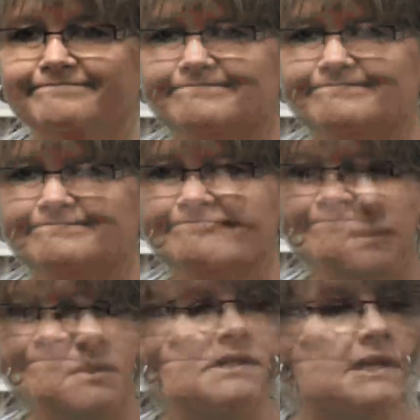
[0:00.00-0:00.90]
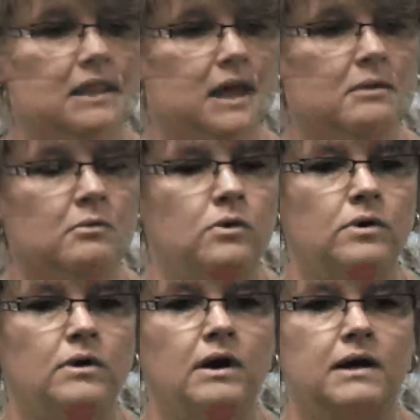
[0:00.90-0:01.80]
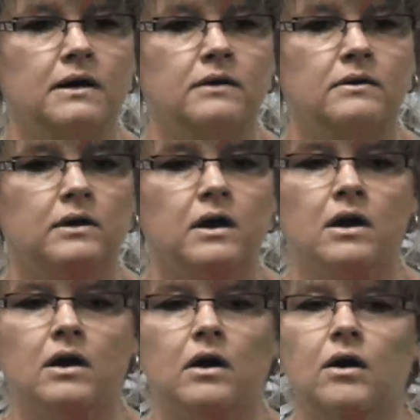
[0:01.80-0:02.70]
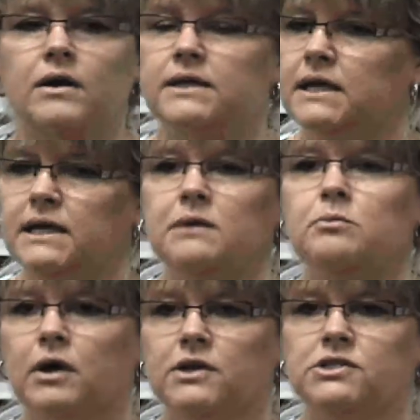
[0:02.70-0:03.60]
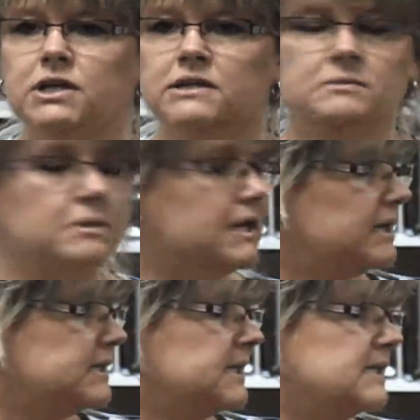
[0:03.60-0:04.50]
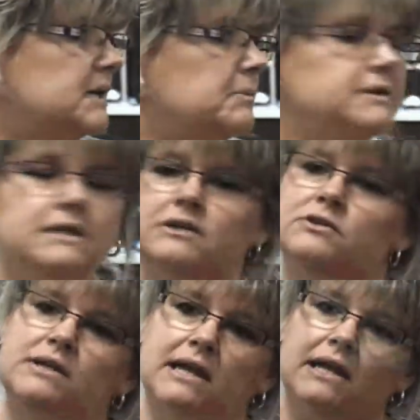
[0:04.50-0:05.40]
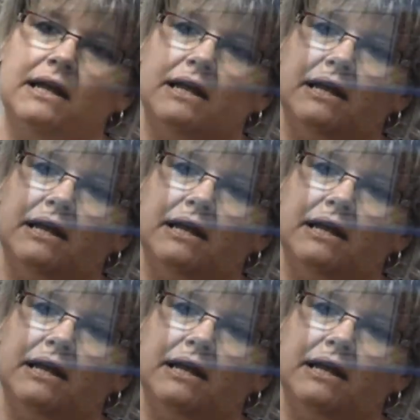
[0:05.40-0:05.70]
He stays focused a lot more on any project because he's able to understand